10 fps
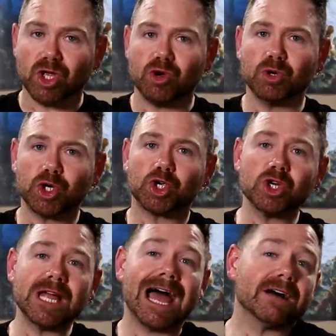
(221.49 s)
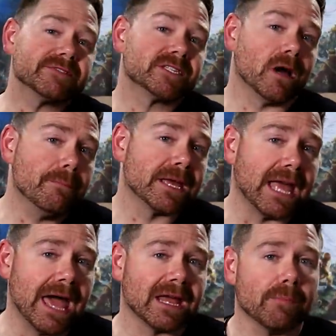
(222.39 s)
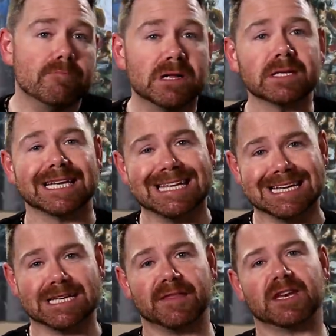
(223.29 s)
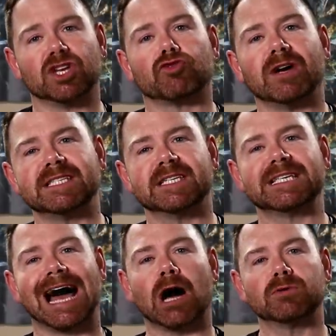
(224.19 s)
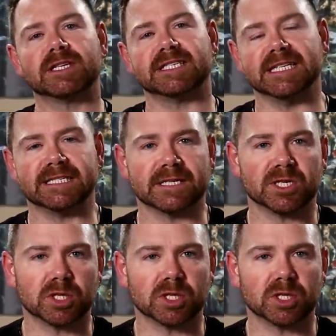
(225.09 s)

you should have some mechanic built in that addresses how diseases